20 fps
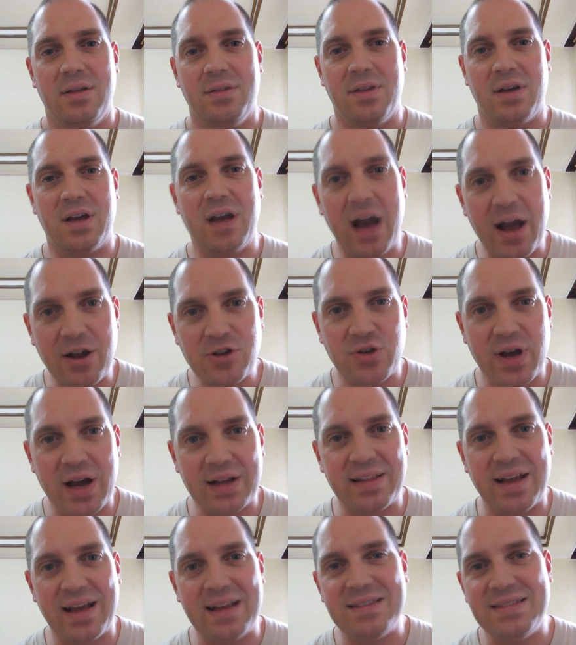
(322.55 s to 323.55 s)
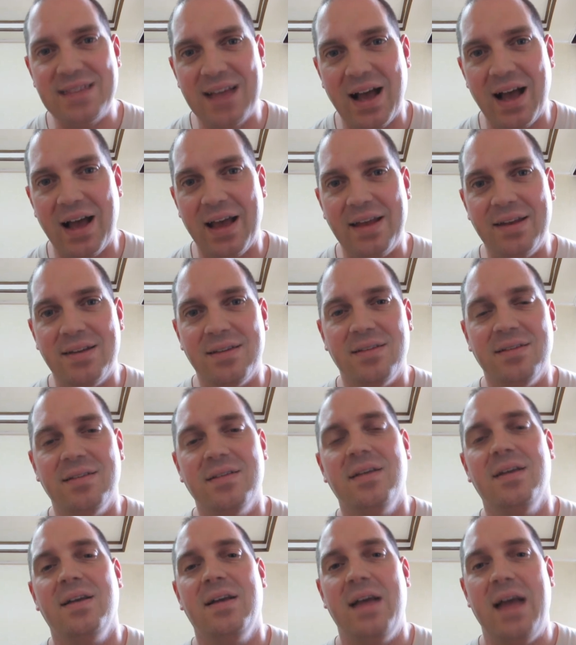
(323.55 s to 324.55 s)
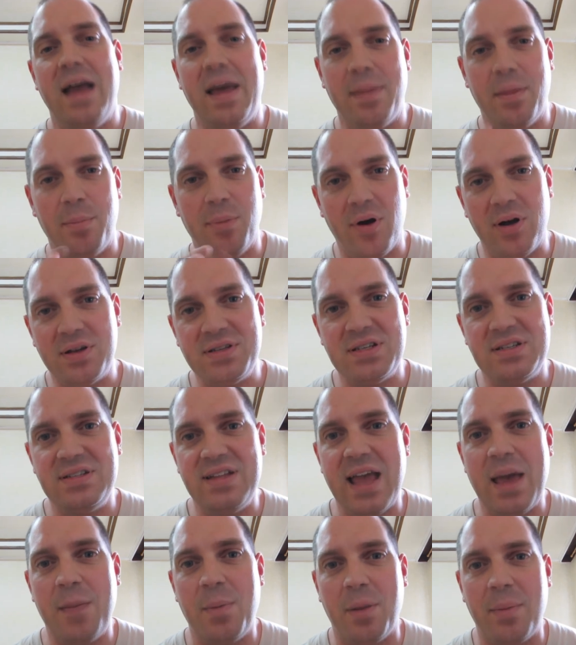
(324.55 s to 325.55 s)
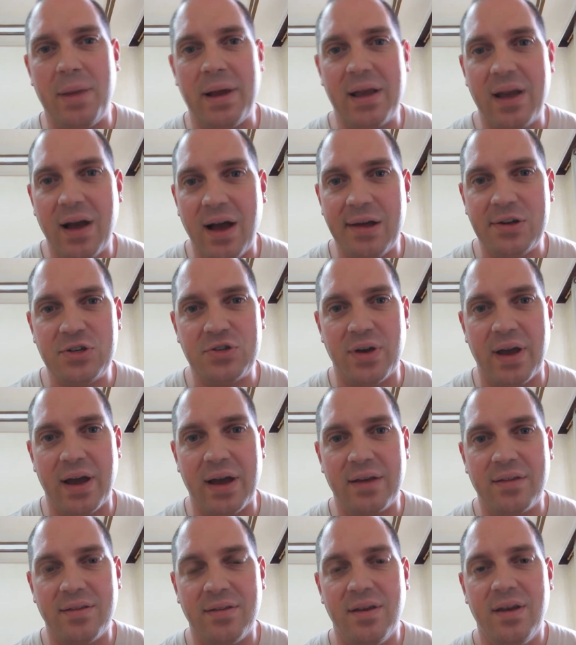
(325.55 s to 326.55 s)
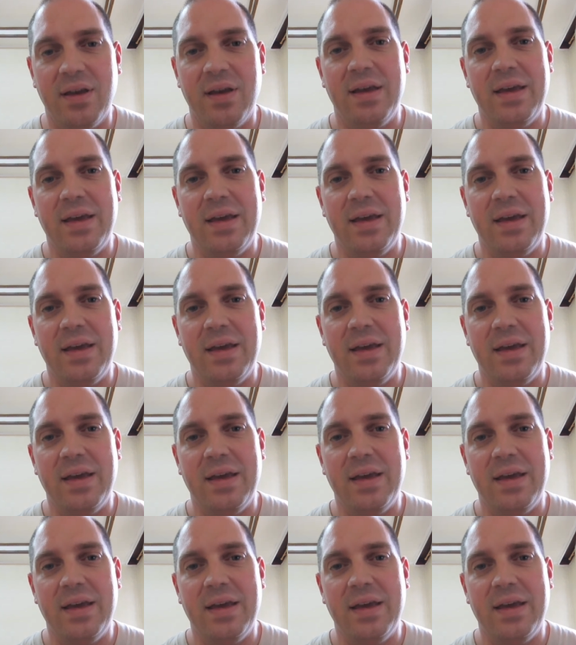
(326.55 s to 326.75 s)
The contract I signed and the boss's name on my contract